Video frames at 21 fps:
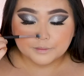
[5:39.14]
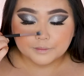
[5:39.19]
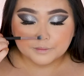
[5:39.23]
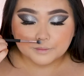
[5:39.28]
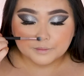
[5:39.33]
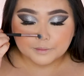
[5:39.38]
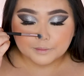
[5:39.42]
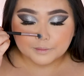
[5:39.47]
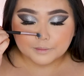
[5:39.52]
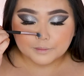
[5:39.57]

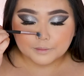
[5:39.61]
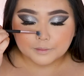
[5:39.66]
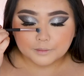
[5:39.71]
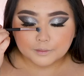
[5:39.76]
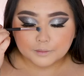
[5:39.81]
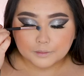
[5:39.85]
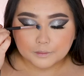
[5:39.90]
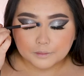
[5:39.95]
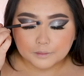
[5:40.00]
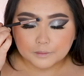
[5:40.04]
from
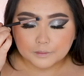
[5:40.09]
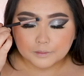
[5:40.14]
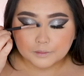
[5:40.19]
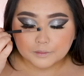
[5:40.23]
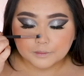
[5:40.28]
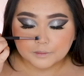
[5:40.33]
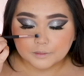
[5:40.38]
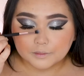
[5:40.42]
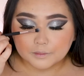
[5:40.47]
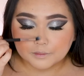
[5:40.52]

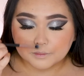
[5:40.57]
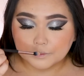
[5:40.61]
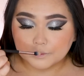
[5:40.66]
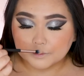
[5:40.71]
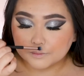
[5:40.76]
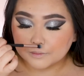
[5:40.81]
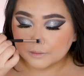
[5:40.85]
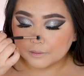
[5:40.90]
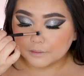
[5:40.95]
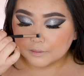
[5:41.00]

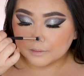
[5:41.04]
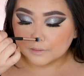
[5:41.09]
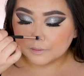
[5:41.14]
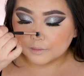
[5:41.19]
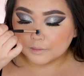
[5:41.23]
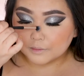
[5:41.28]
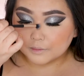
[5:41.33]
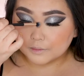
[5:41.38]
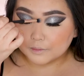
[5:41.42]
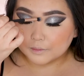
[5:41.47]
Profusion, I'm
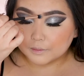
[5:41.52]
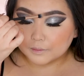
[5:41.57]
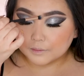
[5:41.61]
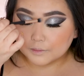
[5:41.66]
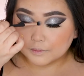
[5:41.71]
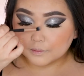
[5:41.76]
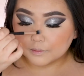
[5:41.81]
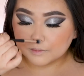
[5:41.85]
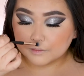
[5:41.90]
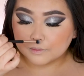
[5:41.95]
going
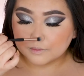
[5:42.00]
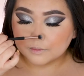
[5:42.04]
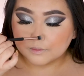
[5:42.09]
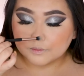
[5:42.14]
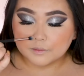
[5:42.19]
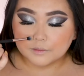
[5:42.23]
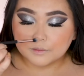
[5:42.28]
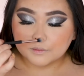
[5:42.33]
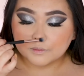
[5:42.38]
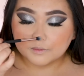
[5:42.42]
to
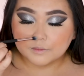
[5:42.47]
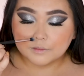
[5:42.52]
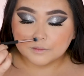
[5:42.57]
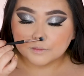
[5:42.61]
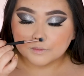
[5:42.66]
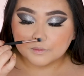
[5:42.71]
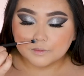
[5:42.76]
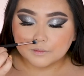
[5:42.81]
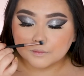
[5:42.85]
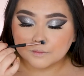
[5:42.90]

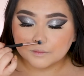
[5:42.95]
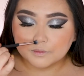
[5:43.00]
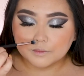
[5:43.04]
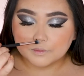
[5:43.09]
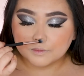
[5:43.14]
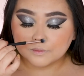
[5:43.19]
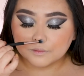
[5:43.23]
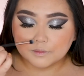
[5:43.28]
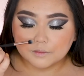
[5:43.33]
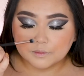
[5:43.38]
apply
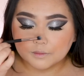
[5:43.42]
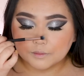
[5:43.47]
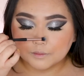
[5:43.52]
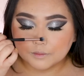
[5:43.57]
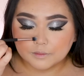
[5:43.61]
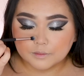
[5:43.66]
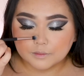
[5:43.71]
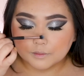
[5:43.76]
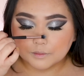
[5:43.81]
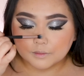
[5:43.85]
the
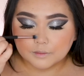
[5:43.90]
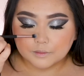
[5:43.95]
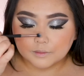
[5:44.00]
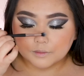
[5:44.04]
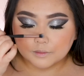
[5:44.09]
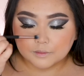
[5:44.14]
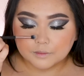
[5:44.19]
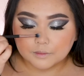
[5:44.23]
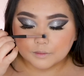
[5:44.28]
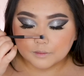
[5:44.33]
bronzer
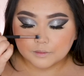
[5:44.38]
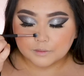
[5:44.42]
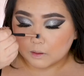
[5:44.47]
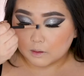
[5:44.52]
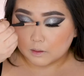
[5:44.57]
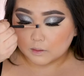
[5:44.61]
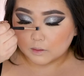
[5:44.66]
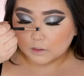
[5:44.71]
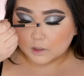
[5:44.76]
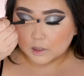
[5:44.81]
on my
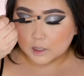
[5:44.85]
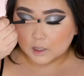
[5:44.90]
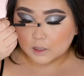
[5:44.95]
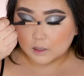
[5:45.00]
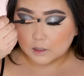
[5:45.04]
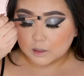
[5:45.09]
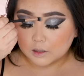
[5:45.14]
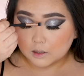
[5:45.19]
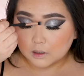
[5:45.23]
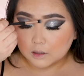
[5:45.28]
nose.
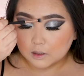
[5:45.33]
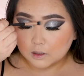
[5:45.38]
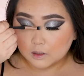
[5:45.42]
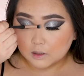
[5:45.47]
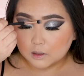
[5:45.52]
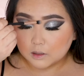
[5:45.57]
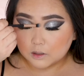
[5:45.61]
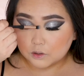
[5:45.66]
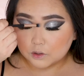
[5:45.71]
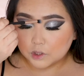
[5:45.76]

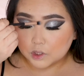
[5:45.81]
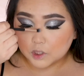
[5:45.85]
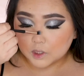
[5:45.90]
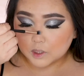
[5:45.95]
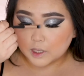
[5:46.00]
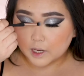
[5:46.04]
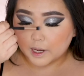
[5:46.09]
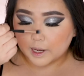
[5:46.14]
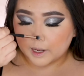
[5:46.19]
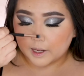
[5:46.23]

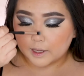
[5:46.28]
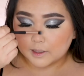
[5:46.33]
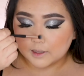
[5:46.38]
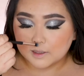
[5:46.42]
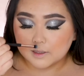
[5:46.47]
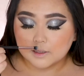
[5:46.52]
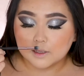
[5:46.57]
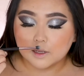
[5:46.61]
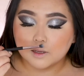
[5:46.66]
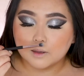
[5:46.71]
Just add
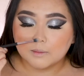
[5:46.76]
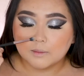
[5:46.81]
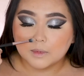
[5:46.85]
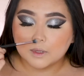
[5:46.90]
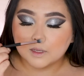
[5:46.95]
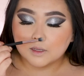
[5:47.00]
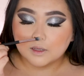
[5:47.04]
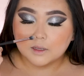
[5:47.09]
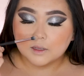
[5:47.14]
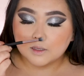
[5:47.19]
some
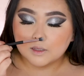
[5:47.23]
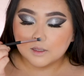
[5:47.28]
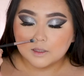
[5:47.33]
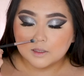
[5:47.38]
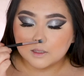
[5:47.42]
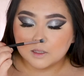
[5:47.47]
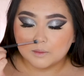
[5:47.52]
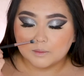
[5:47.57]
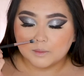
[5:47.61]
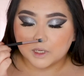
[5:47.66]

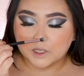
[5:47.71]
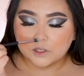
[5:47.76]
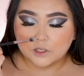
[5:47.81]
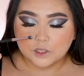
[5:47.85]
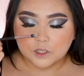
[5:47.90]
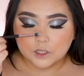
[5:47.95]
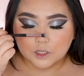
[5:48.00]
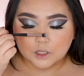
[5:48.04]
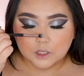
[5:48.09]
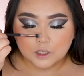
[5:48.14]

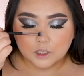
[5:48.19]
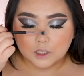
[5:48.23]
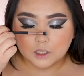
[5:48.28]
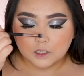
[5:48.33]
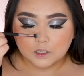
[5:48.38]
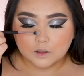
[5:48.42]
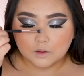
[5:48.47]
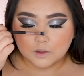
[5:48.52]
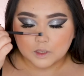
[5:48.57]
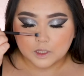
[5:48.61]
dimension to the
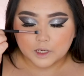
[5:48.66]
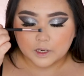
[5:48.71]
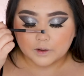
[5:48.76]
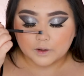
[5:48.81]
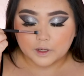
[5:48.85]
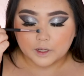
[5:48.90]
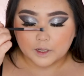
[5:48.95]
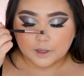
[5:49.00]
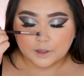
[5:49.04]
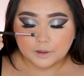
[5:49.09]
nose
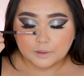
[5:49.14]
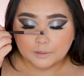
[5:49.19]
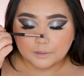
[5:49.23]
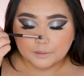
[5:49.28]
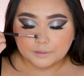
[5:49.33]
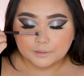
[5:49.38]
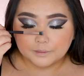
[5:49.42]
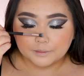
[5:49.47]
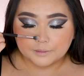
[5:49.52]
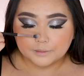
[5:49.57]
area.
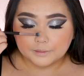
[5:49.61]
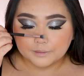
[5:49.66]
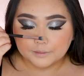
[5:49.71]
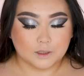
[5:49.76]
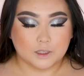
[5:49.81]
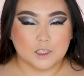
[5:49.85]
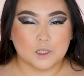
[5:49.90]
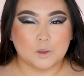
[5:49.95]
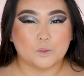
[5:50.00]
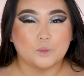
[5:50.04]

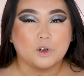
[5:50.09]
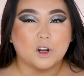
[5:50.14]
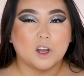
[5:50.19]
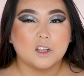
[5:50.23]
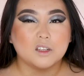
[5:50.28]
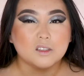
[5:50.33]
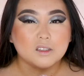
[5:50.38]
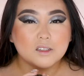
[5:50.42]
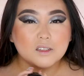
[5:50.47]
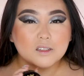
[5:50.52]
This
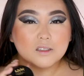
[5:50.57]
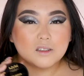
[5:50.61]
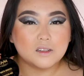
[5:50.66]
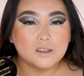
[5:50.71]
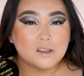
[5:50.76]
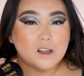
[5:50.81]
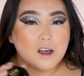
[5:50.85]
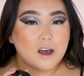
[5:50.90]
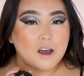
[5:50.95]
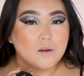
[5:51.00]
bronzer is a
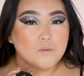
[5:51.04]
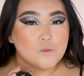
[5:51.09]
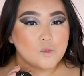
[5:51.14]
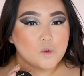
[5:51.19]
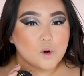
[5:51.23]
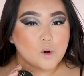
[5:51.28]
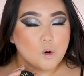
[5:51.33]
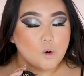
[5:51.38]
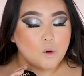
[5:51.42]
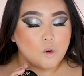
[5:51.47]
lot
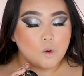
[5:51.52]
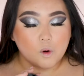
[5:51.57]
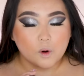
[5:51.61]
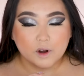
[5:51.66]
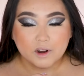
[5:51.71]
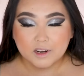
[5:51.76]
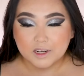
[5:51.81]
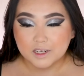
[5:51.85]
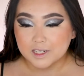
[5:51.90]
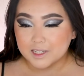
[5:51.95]
more
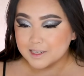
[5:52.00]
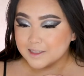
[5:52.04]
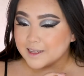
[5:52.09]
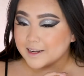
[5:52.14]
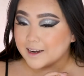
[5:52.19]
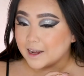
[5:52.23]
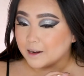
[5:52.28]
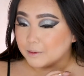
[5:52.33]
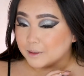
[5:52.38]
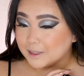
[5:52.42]
orange
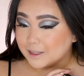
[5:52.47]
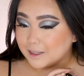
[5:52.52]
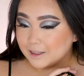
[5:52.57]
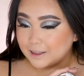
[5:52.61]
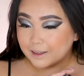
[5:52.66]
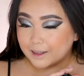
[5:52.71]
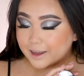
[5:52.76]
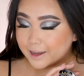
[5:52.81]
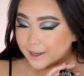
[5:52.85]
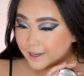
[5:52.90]
than I would
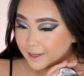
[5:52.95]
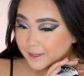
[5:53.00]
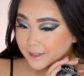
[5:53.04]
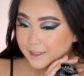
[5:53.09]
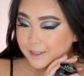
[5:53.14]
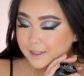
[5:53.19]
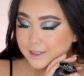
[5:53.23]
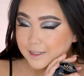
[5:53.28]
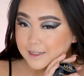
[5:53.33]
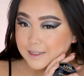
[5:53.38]

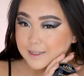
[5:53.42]
like,